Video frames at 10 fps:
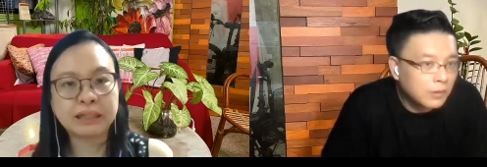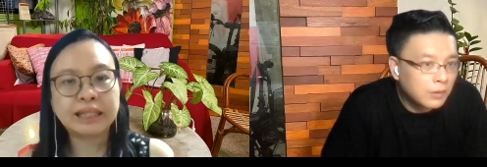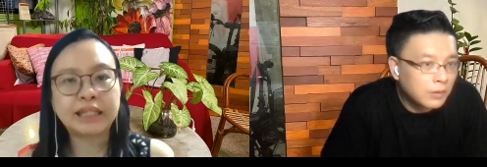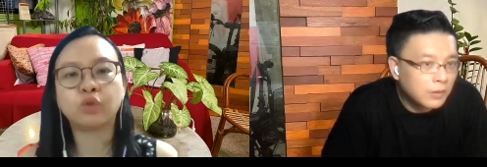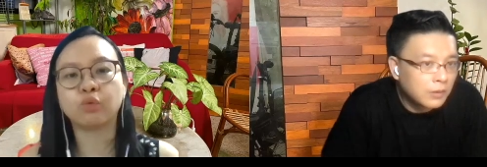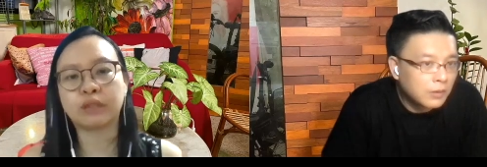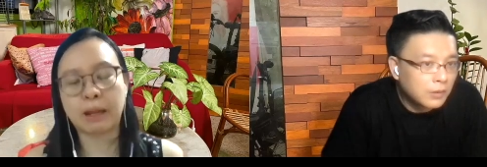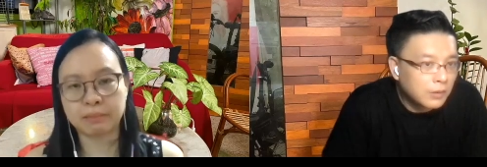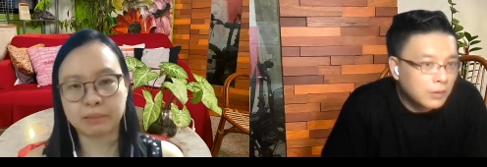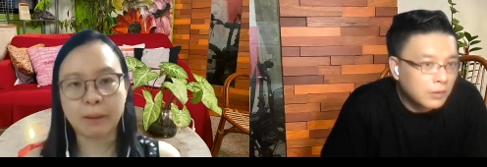Speaker 1: leading to di-
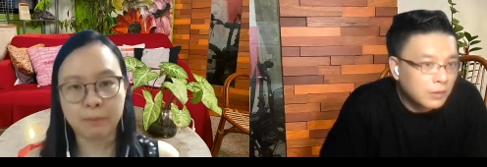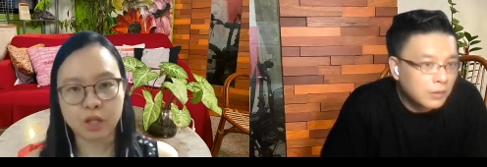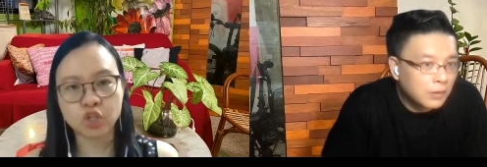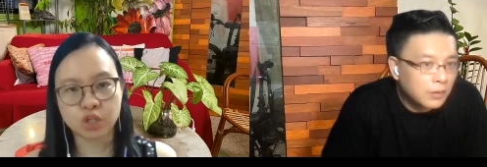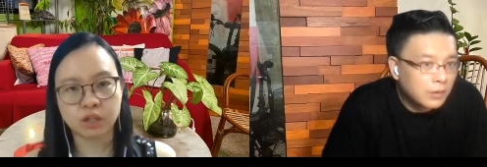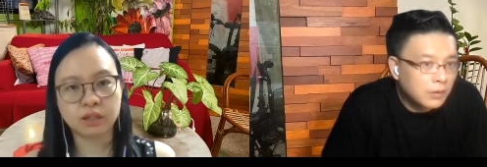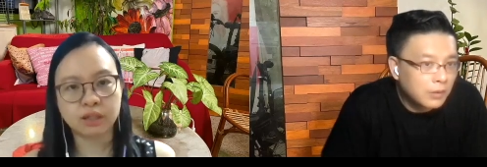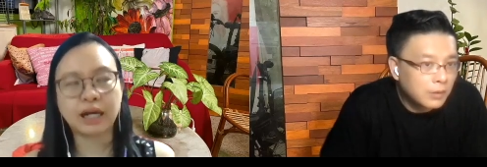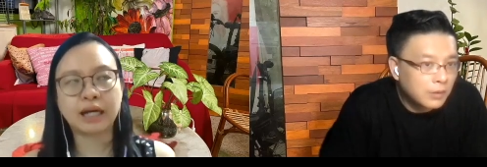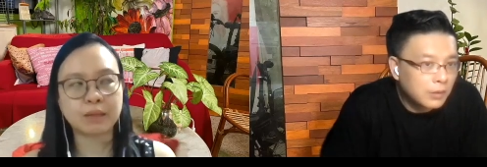dementia,
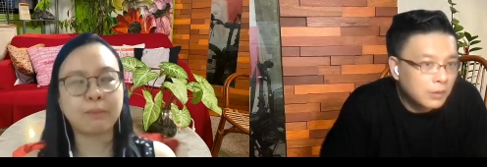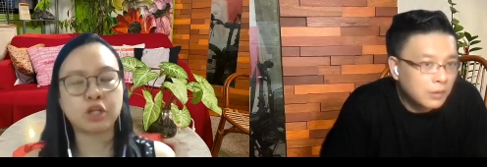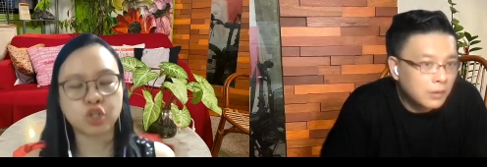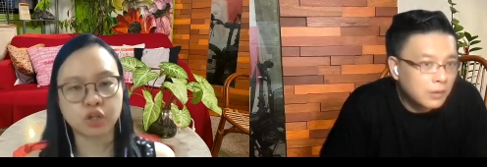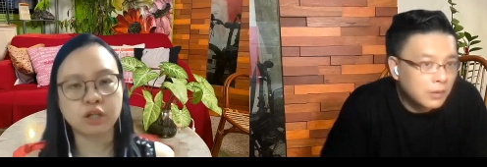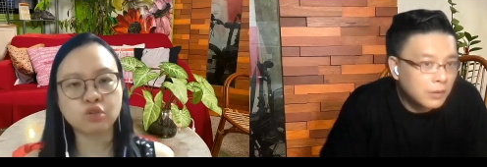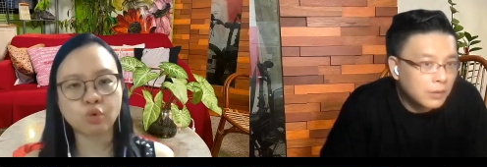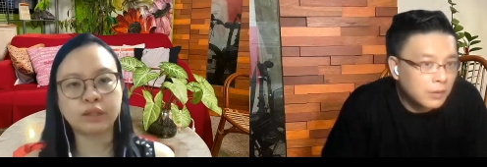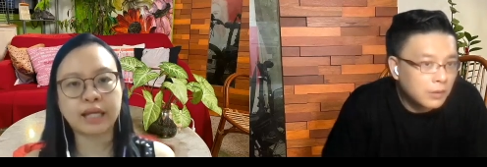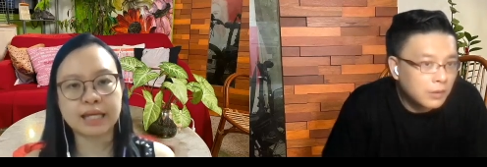uh, dementia.
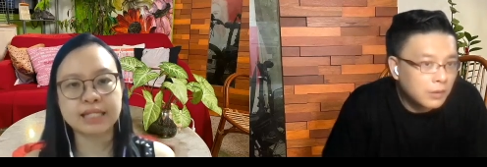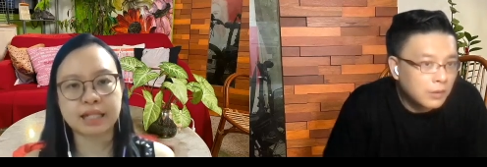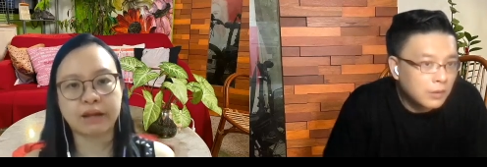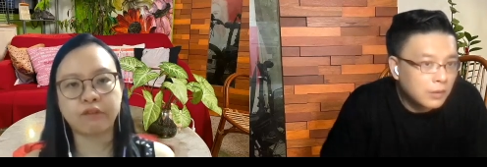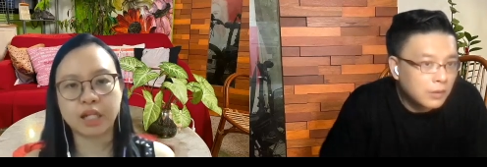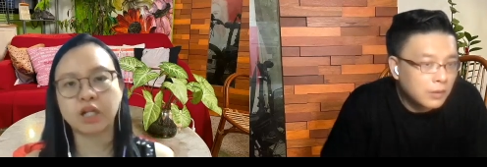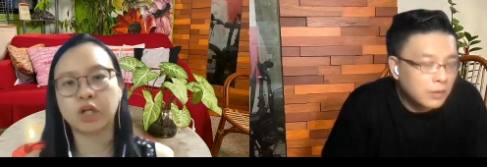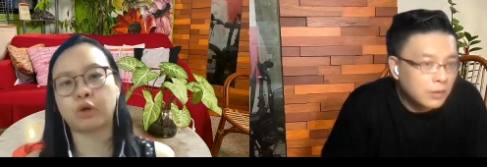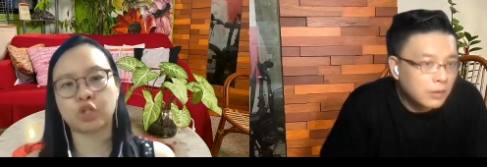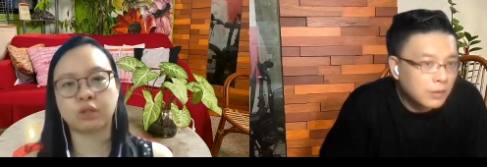So that is like really a
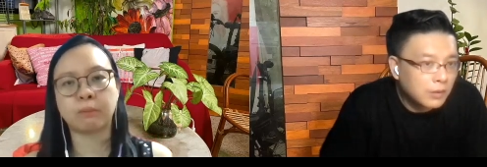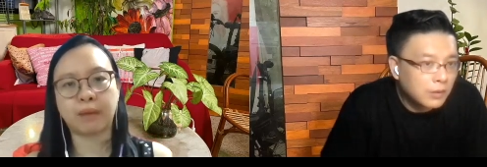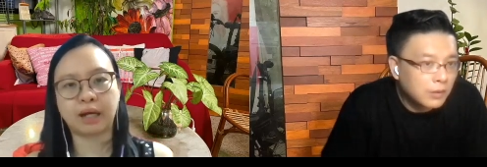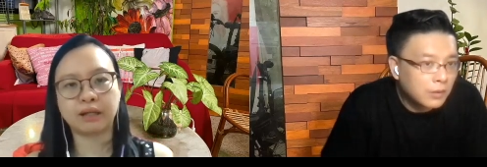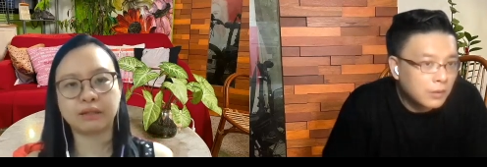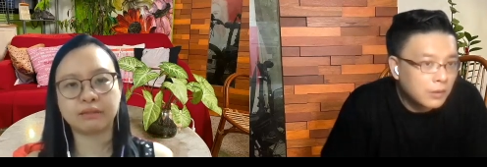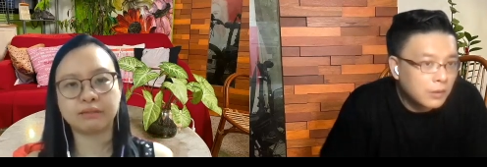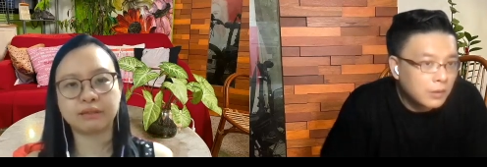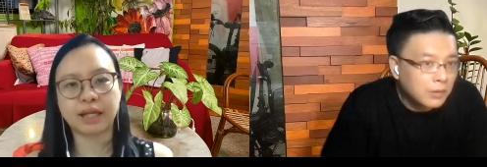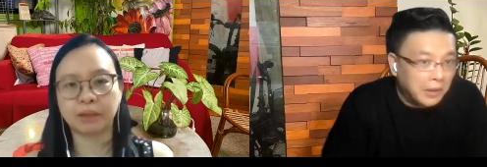question mark
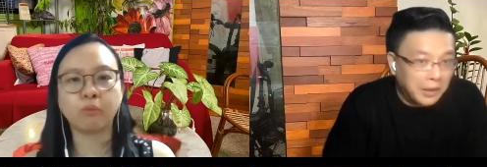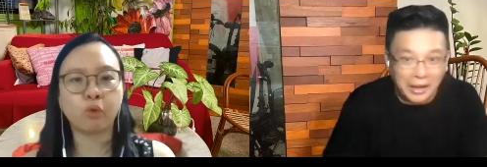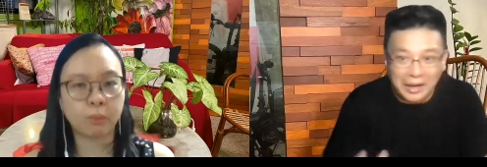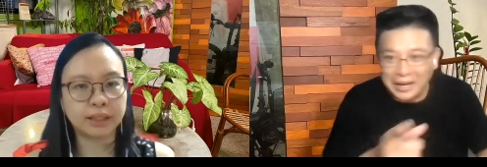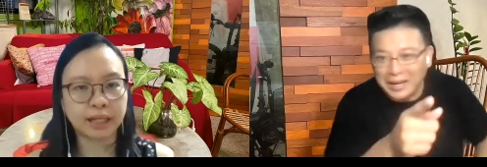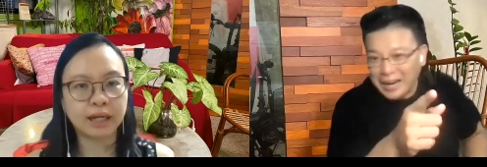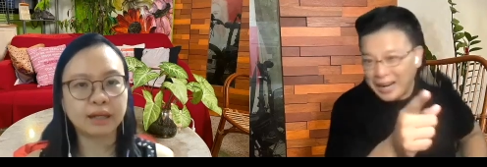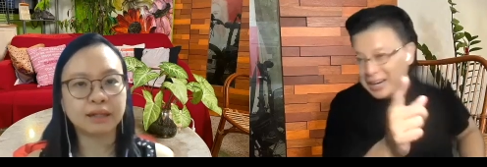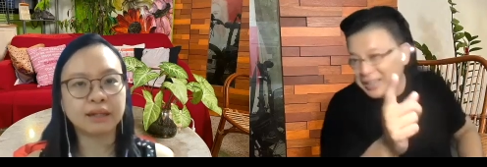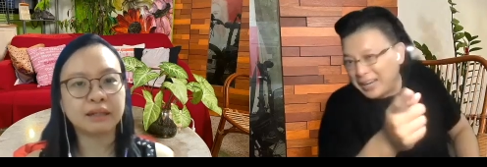at the moment. Now.
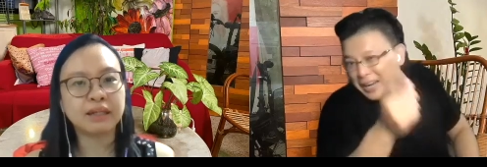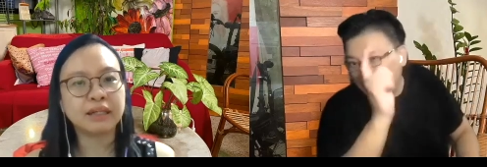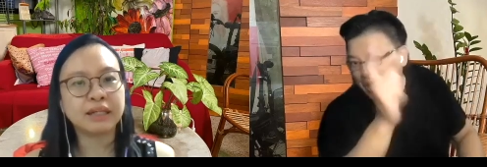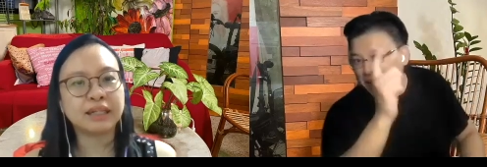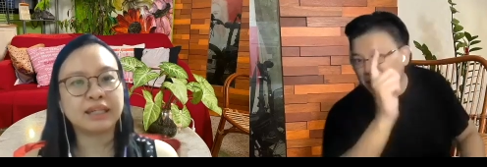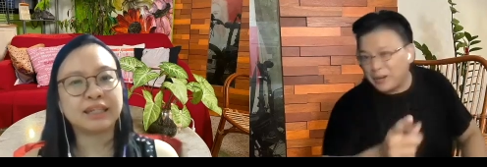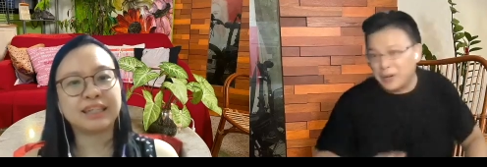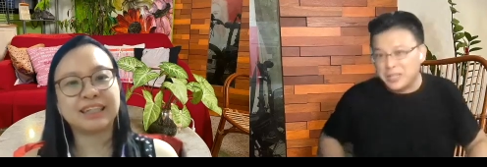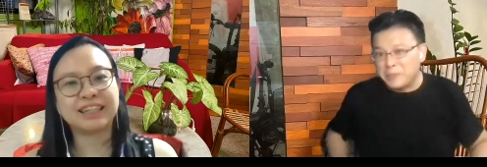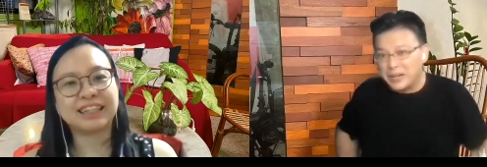
Speaker 2: Ah, I like
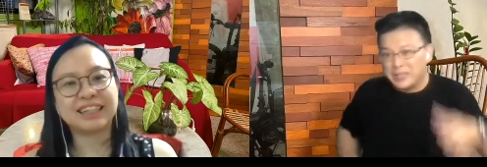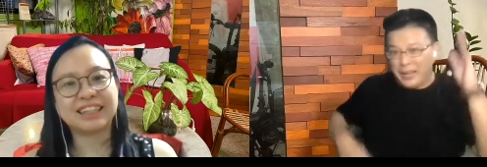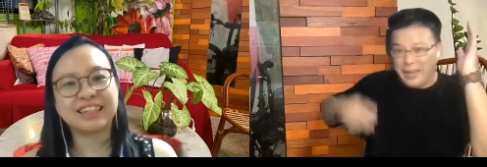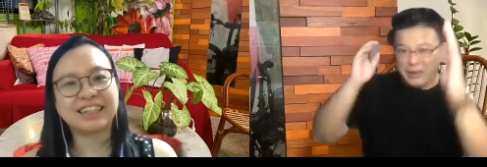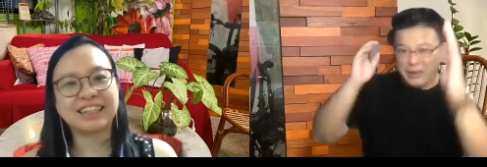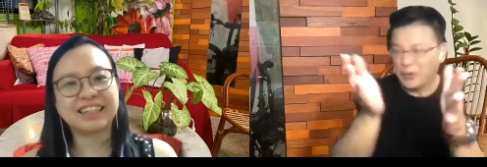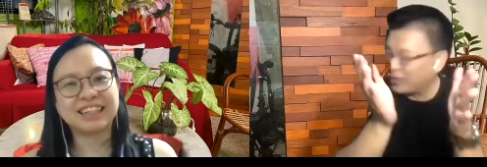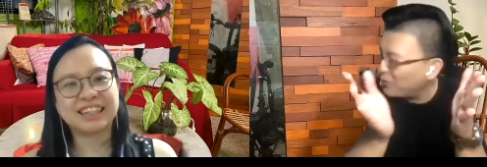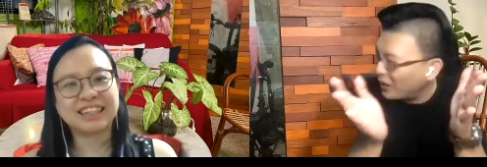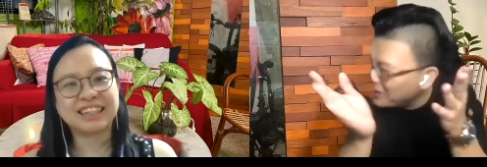I like question marks. Hey,
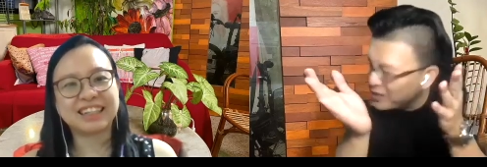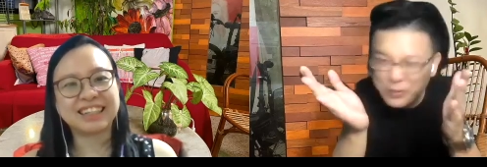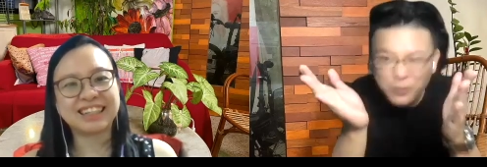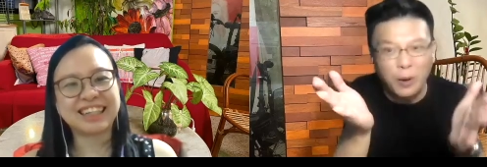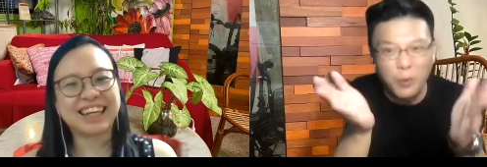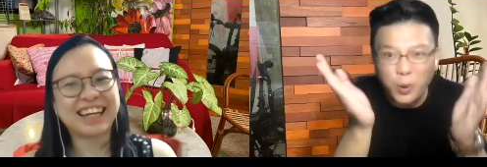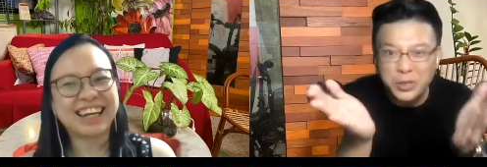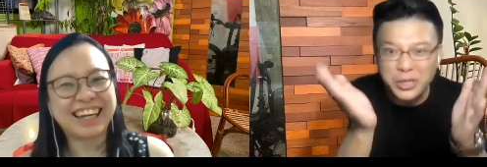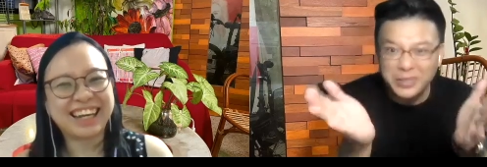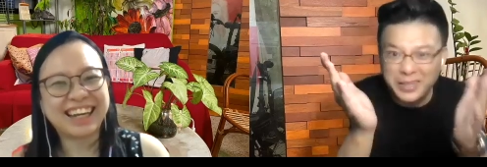eh, for the funders who
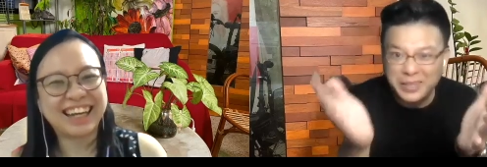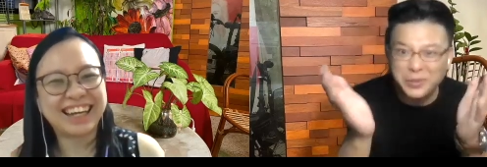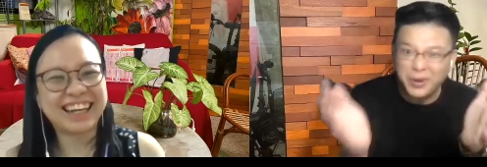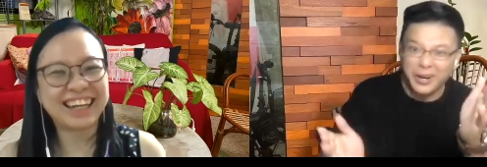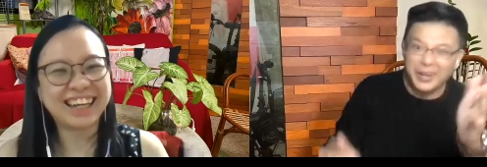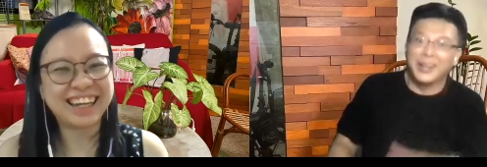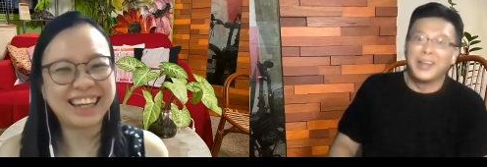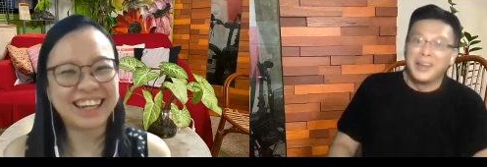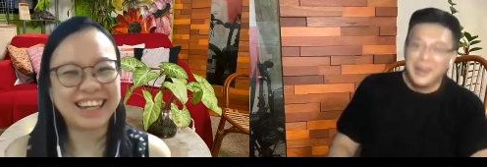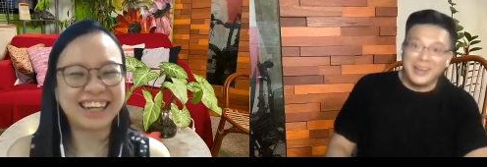are watching this,
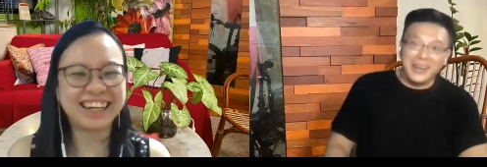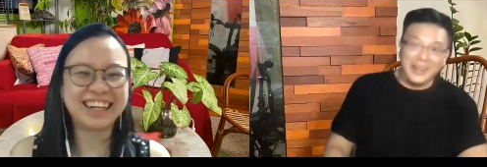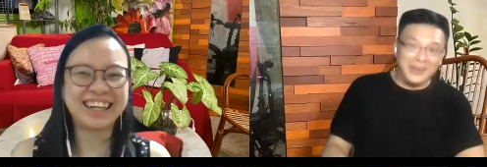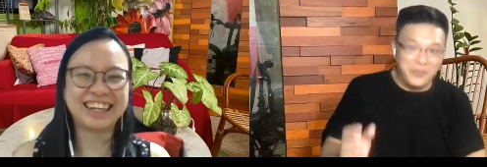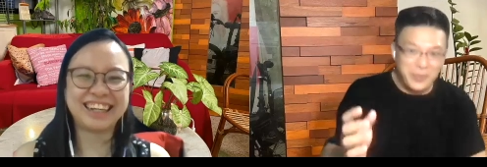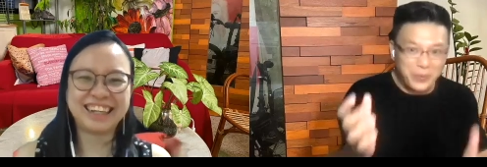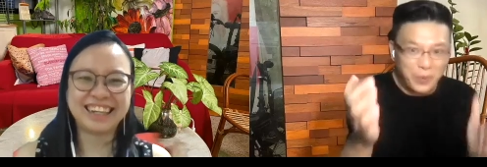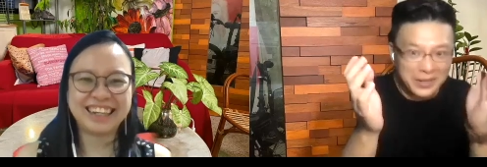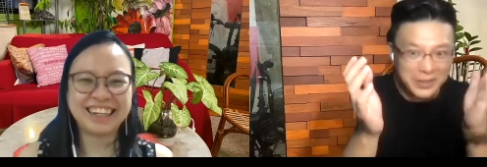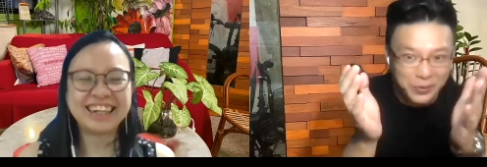right? If
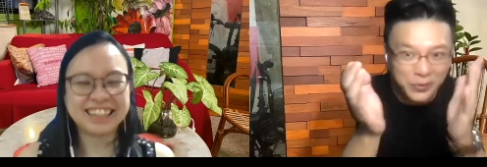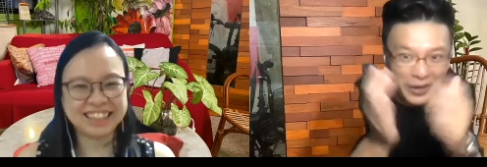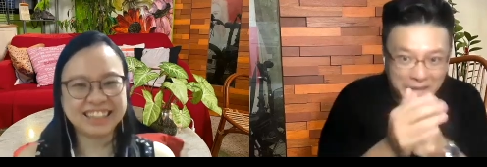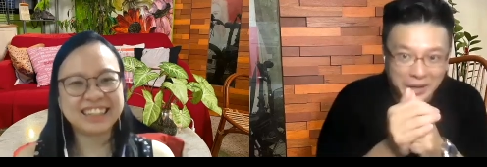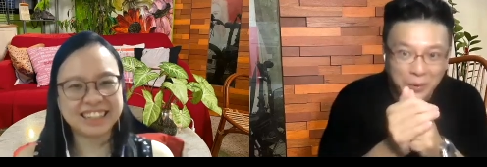we want to